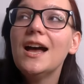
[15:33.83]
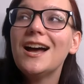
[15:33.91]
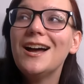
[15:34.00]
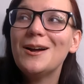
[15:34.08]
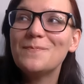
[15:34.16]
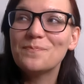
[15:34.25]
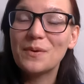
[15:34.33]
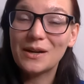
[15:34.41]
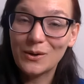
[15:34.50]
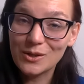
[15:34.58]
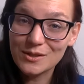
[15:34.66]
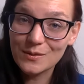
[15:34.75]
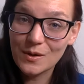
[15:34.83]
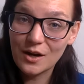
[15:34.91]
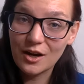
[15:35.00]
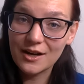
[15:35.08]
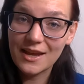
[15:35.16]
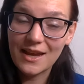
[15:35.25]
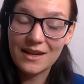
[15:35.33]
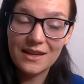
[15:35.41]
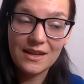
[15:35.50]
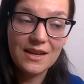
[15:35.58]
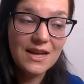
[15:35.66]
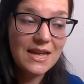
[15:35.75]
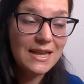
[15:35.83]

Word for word: um, but also on any